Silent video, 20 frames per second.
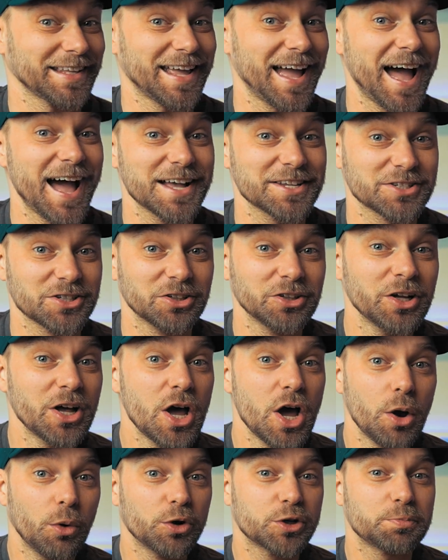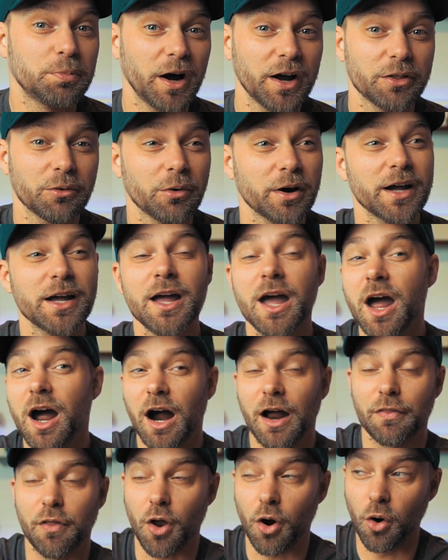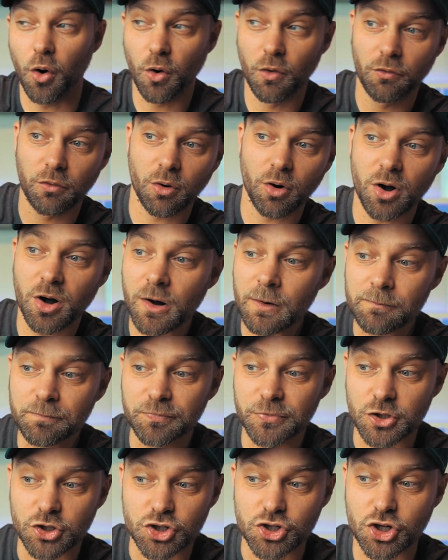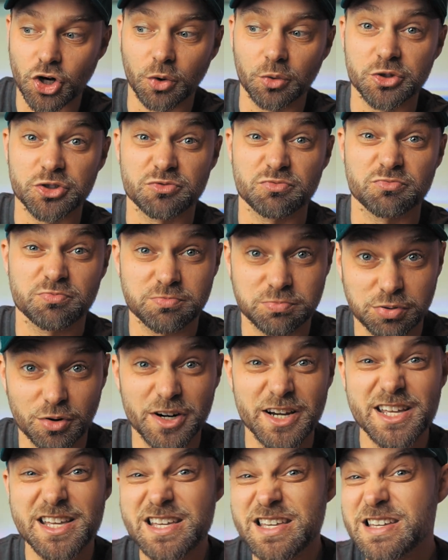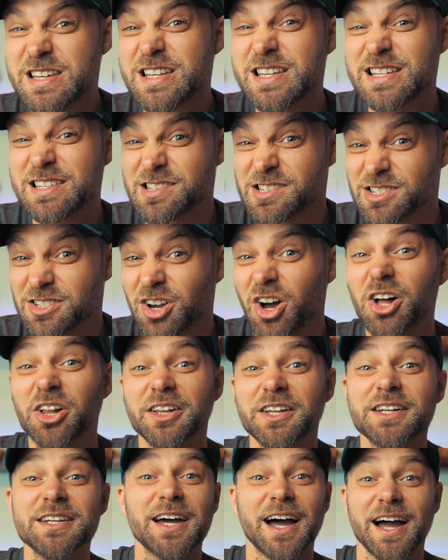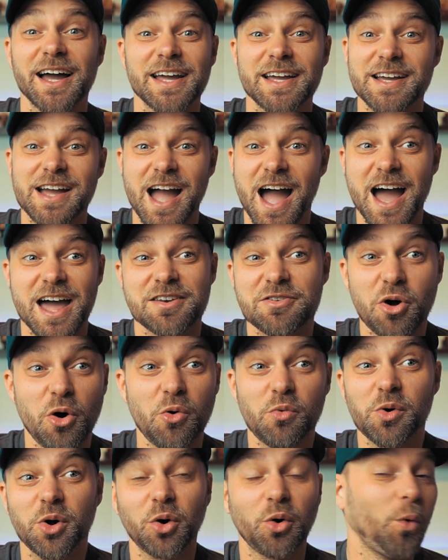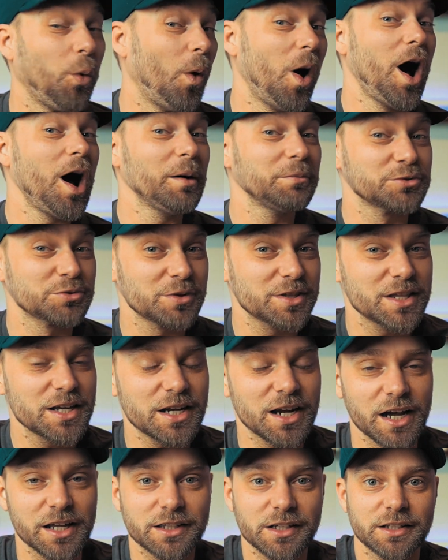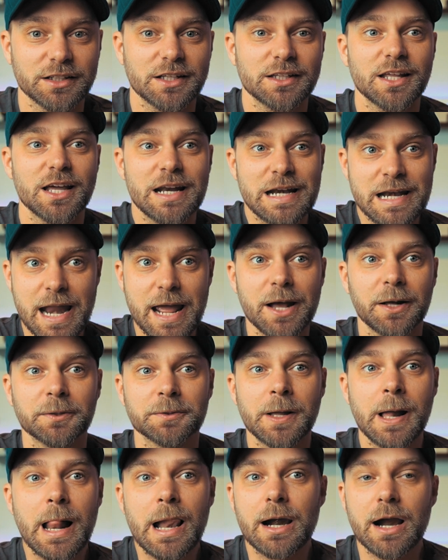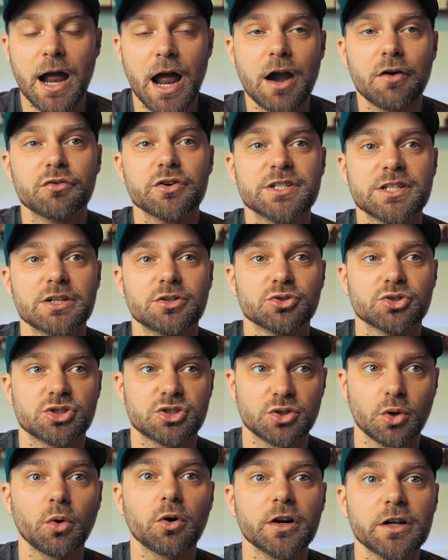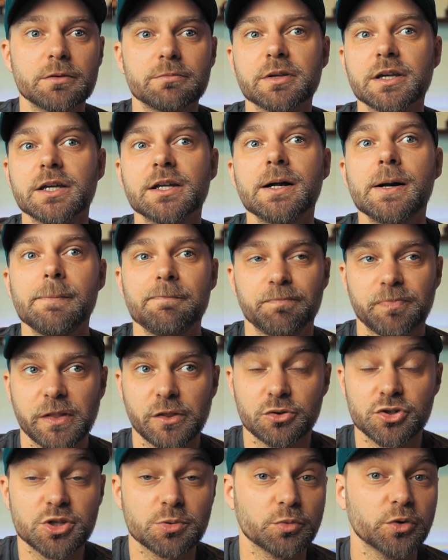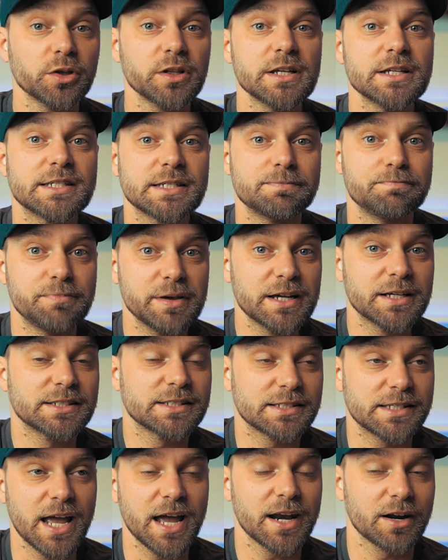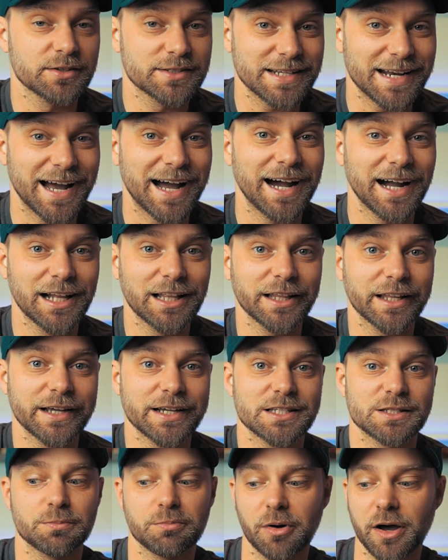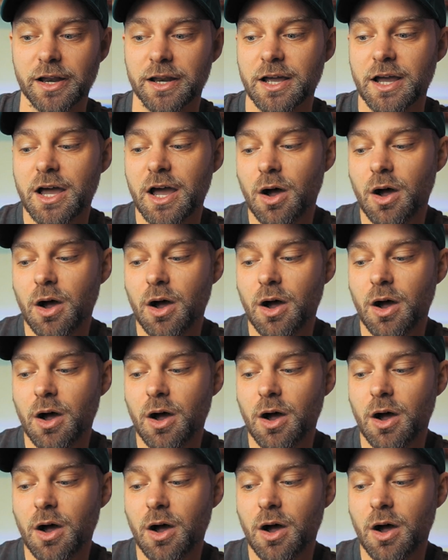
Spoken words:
the Castle, which, by the way, I thought overall the show was pretty solid. I had no real qualms with it. I thought that they nailed every single story beat, and there's some really big standouts and highlights. But